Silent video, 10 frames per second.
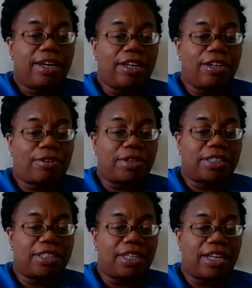In the
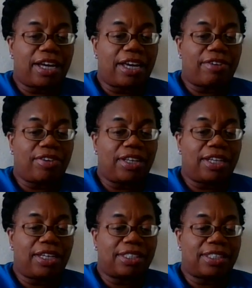Christian life, it
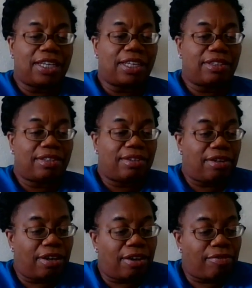is it
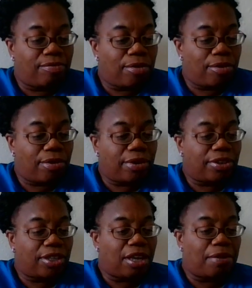of
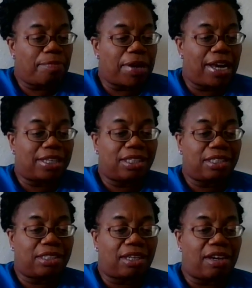more than passing
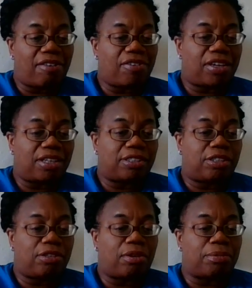significance
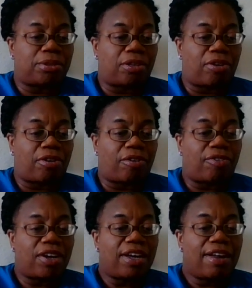to observe
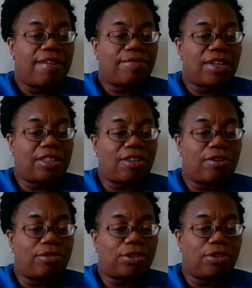that
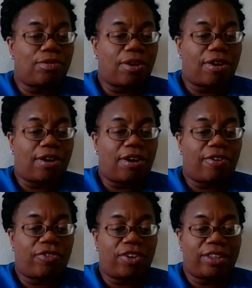those who are
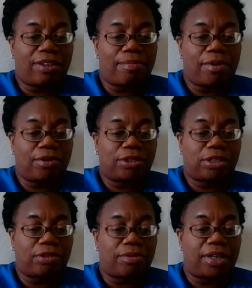often the
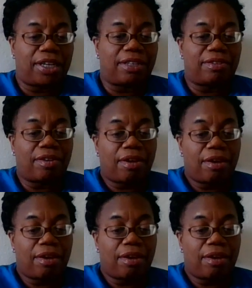most serene,